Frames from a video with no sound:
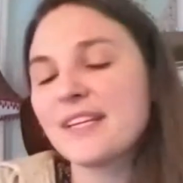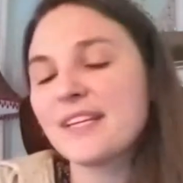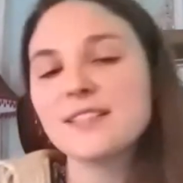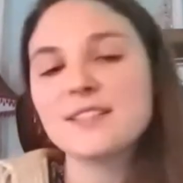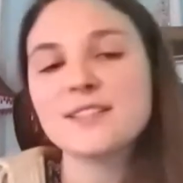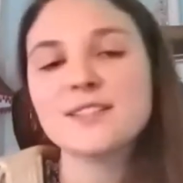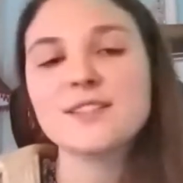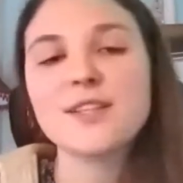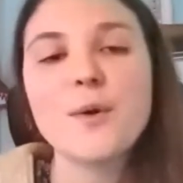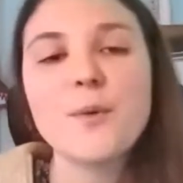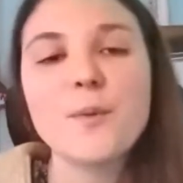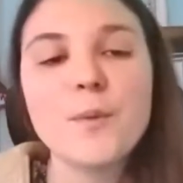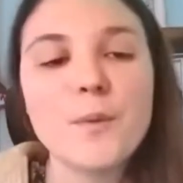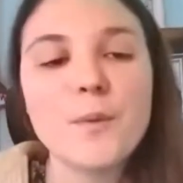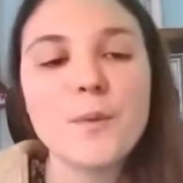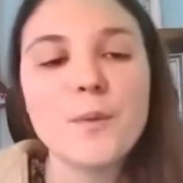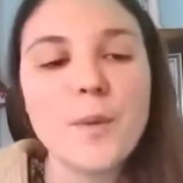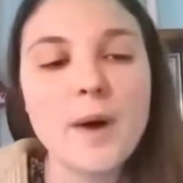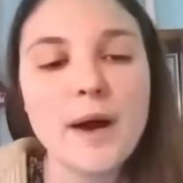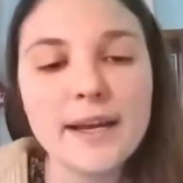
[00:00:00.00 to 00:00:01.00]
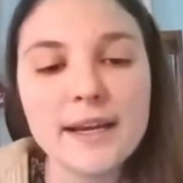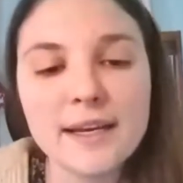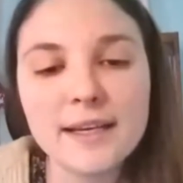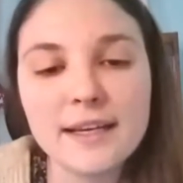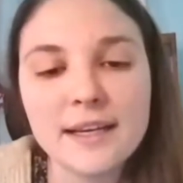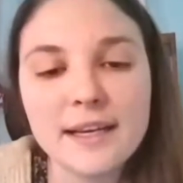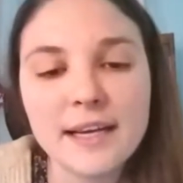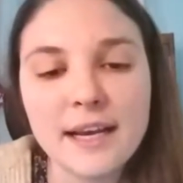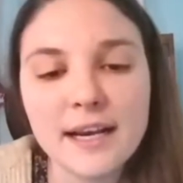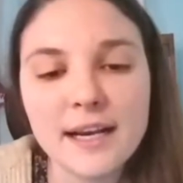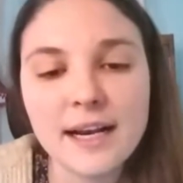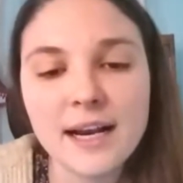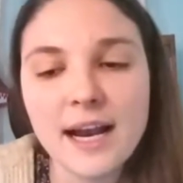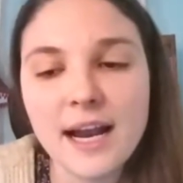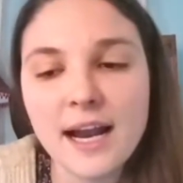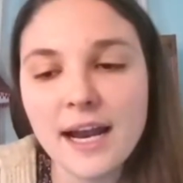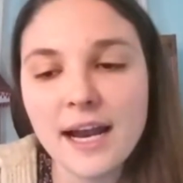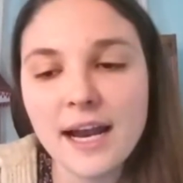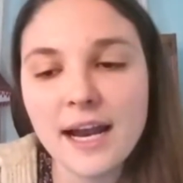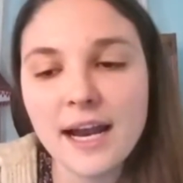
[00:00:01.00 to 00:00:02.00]
So
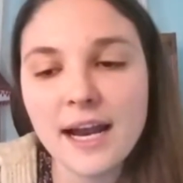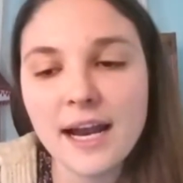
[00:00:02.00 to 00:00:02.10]
anyone